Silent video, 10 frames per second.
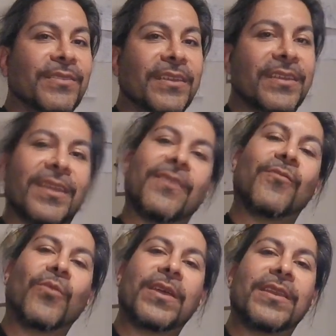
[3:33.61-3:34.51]
they
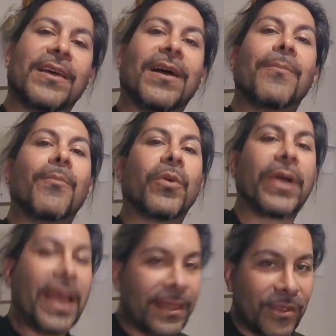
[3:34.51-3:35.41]
win uh,
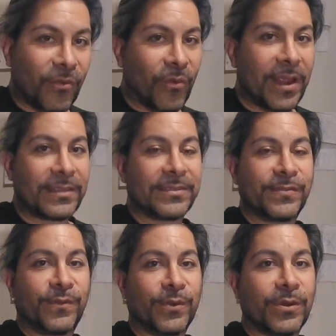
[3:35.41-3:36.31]
bragging
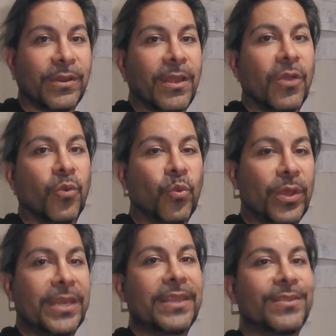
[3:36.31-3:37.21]
rights for
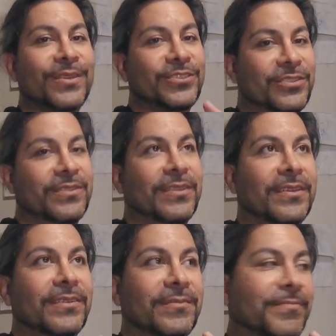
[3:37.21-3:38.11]
winning the
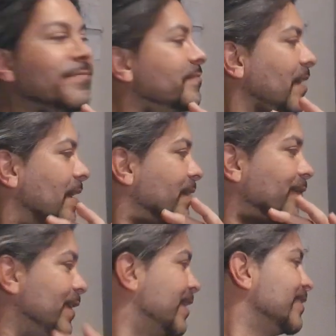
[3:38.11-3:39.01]
the uh,
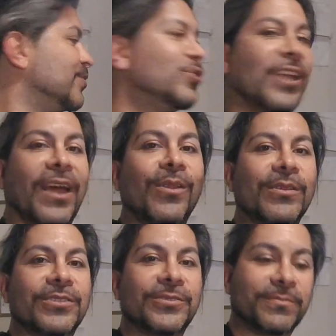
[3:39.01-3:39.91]
vegan
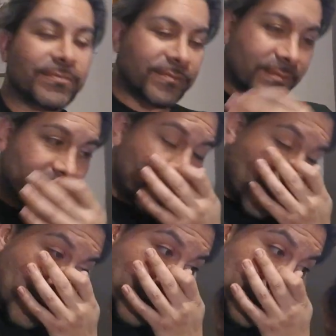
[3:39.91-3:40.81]
challenge.
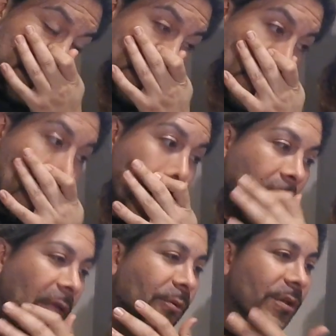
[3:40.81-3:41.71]
Okay, so
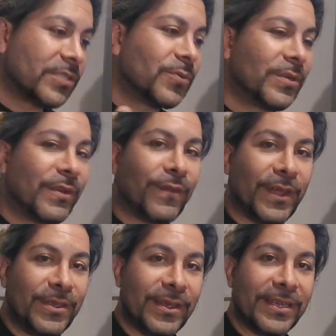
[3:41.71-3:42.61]
and we also want to
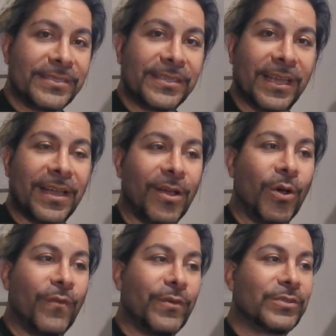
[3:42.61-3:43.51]
invite you guys uh,
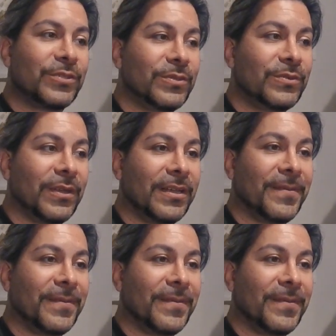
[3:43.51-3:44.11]
over to